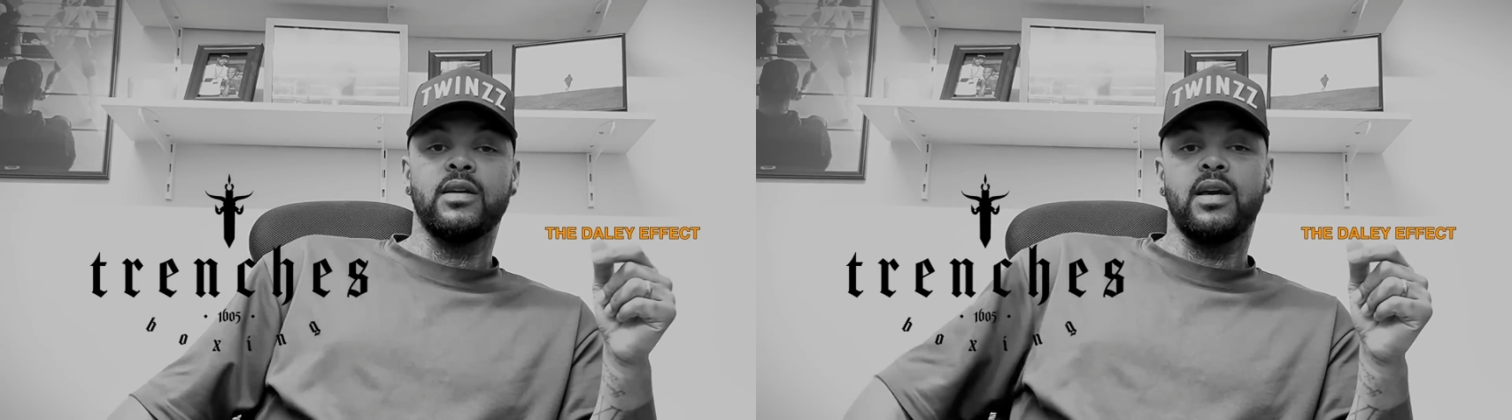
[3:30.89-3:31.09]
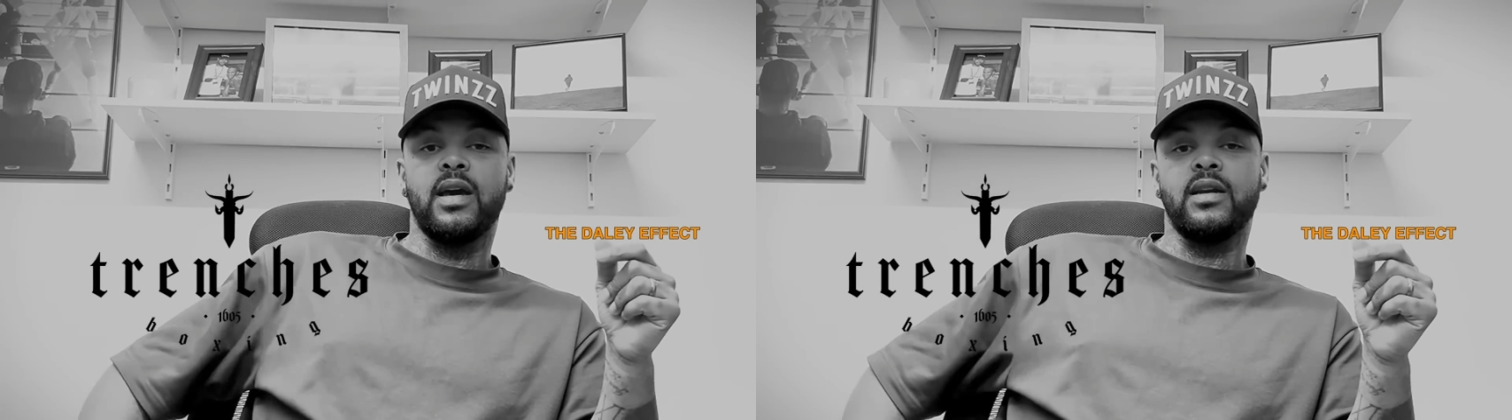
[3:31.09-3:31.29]

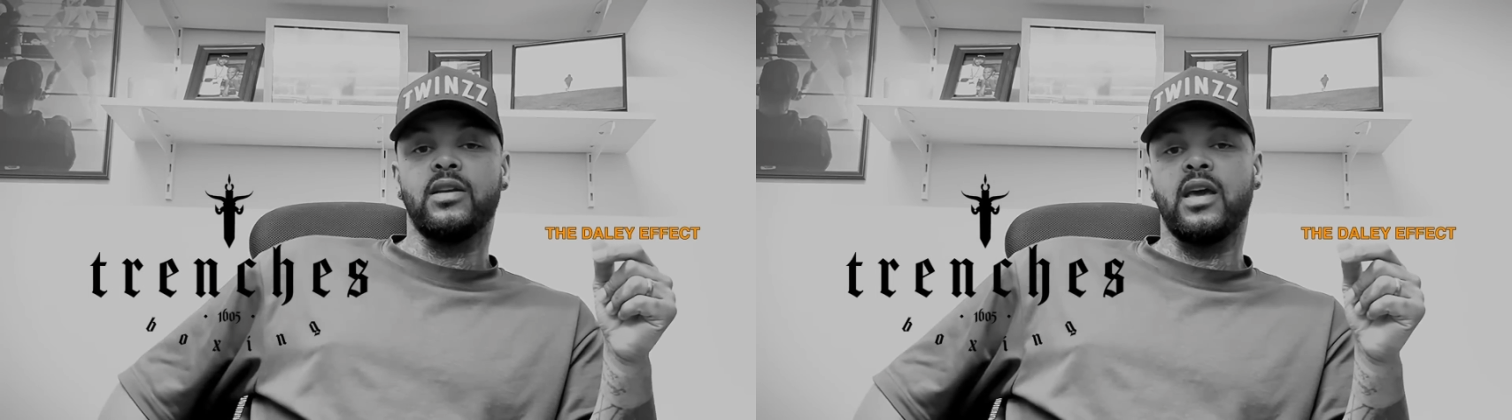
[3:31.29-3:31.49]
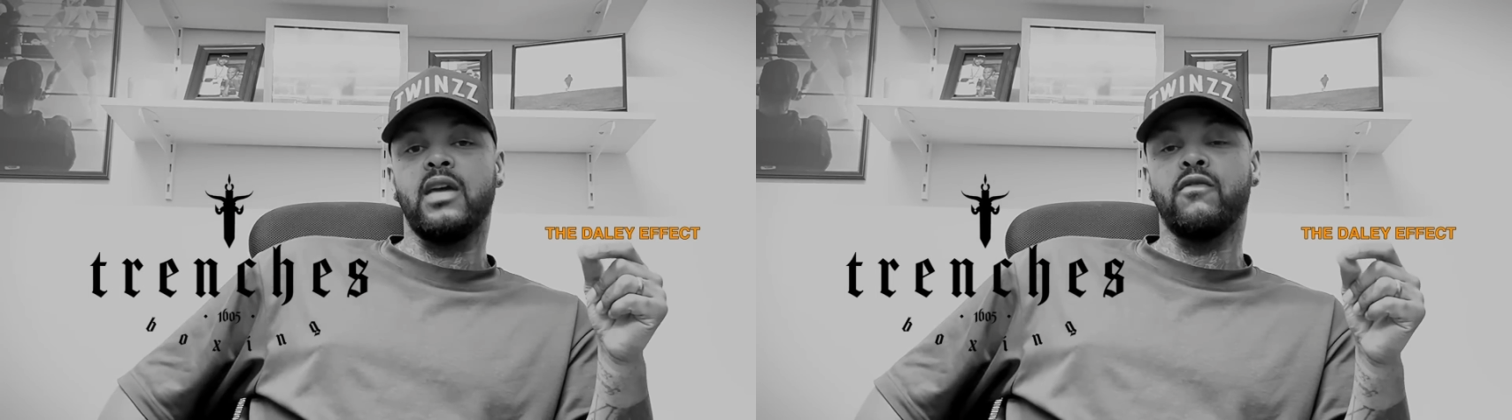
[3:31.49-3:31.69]
and the
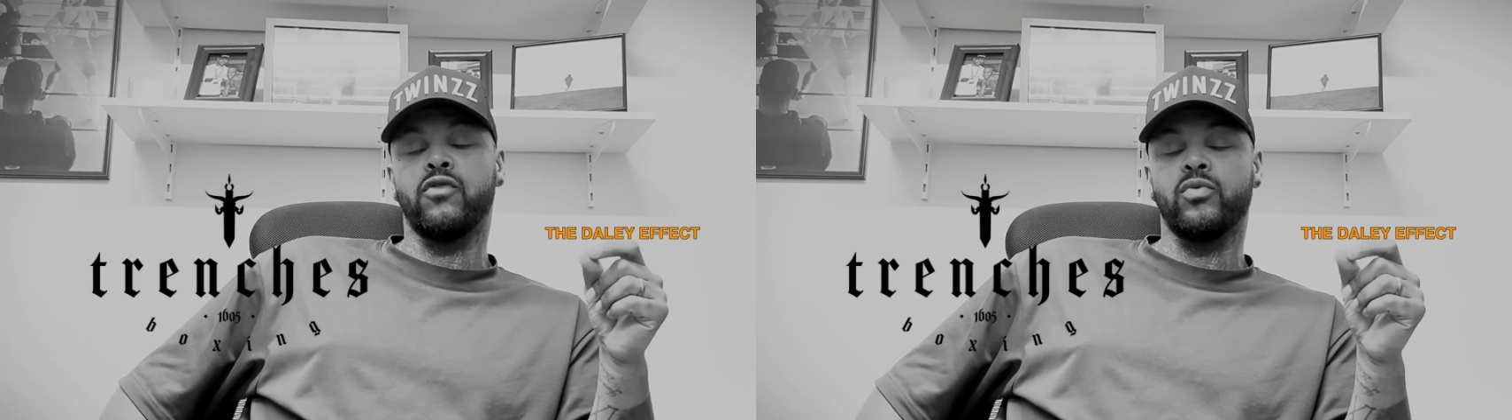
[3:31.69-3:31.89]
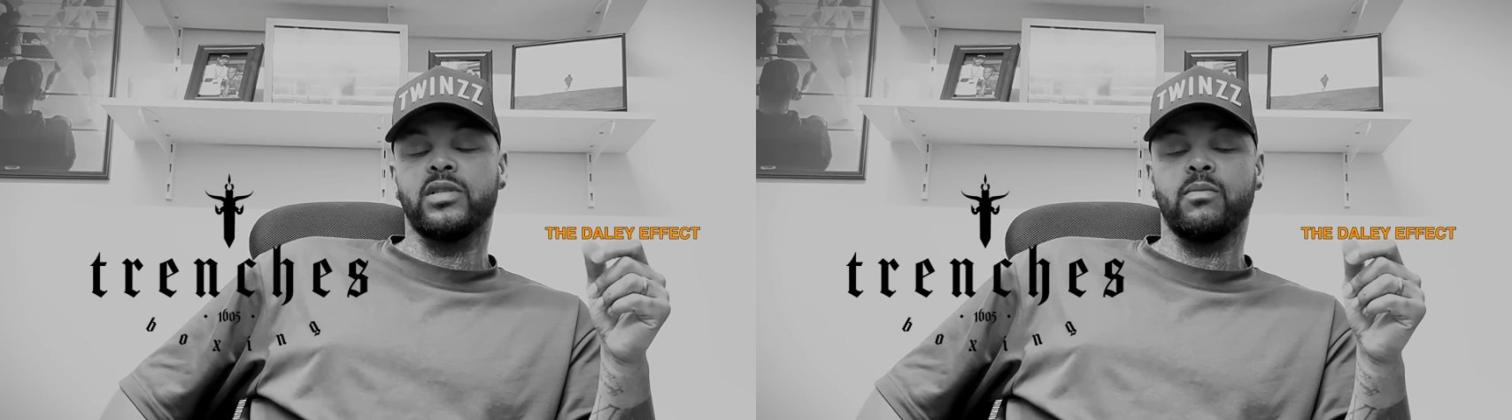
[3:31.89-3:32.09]

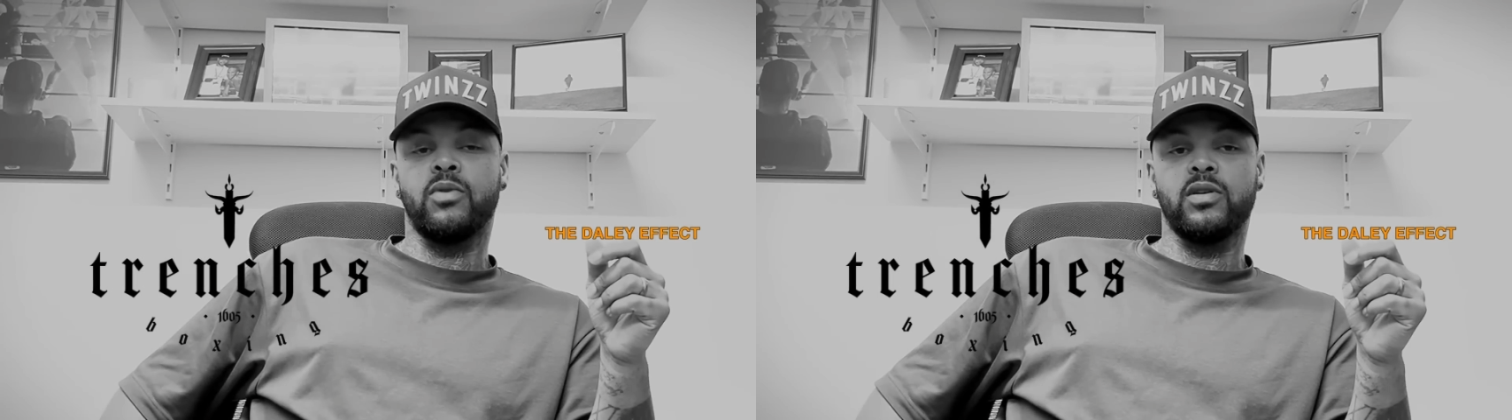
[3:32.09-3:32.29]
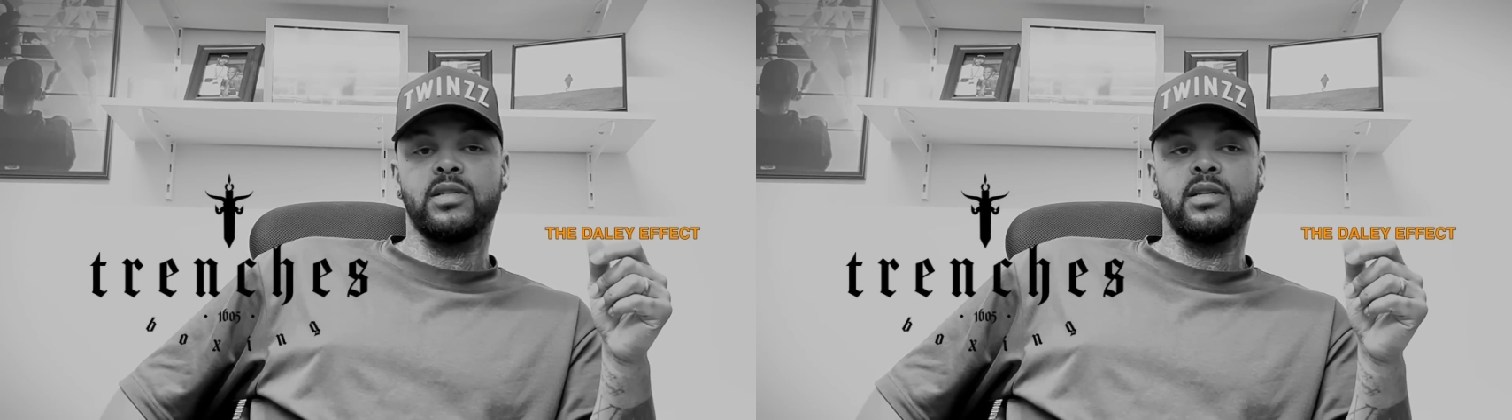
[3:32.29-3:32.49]
influencer
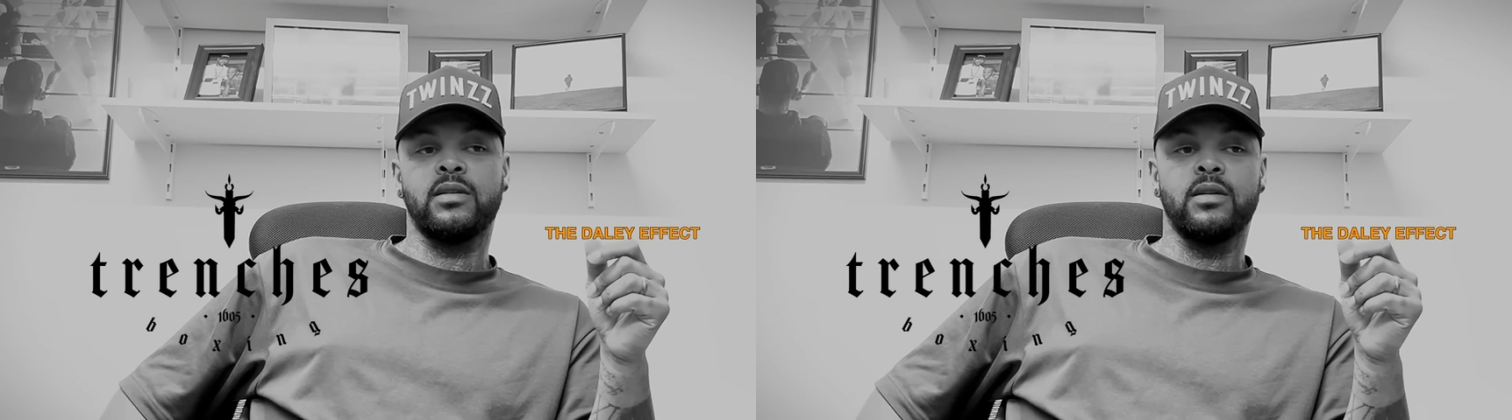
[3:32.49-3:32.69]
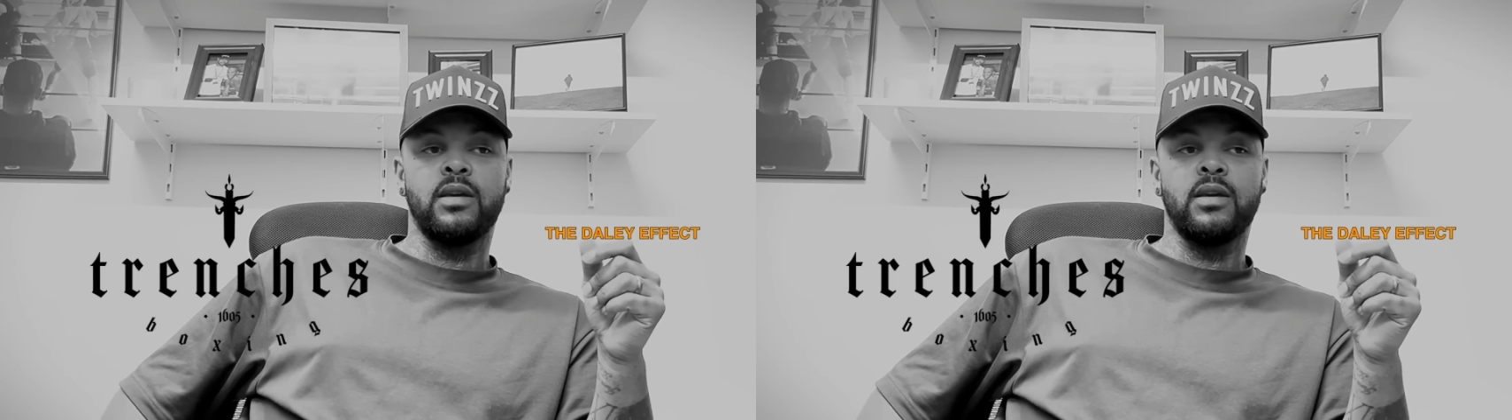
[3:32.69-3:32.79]
boxing